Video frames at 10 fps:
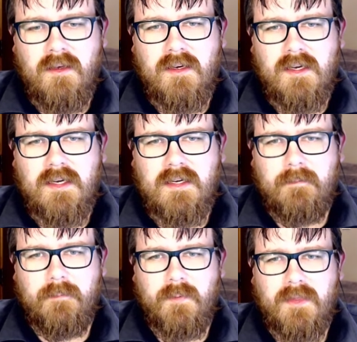
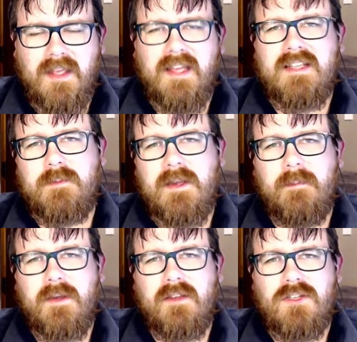Um, there has been a
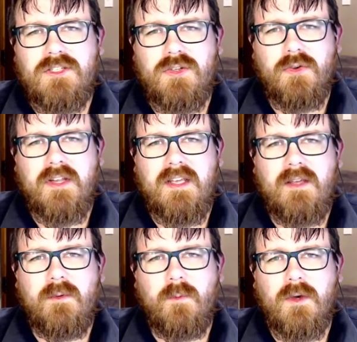bit of a
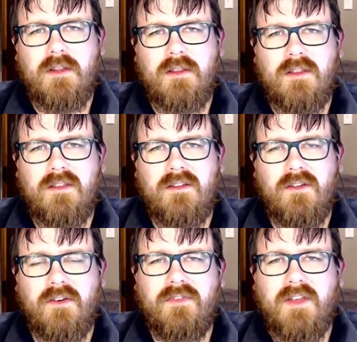journey with
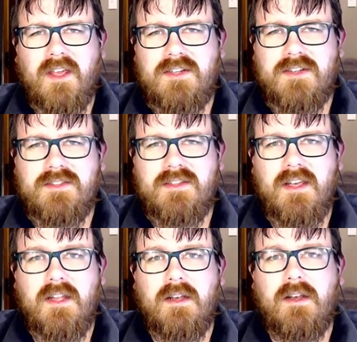notifications
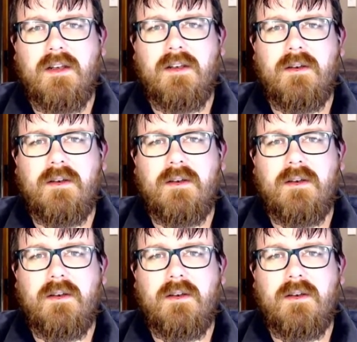in